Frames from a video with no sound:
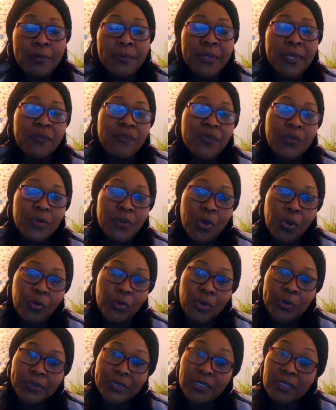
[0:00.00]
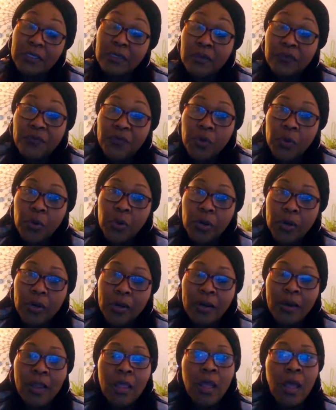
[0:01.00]
but if you don't know what to look
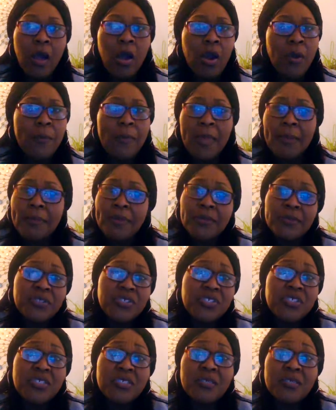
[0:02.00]
for, or maybe you just